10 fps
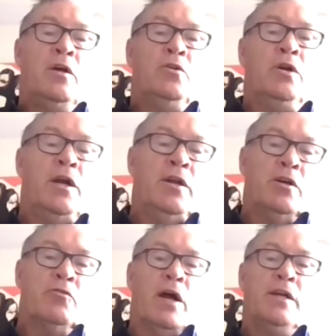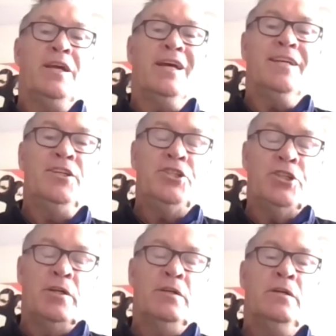Not only a great
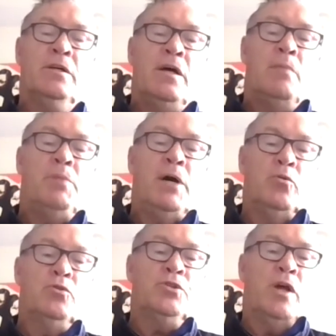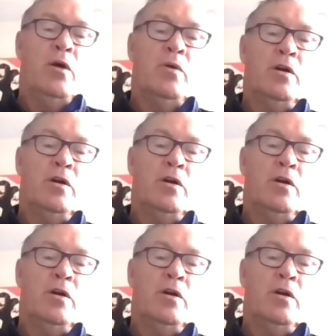technician, but also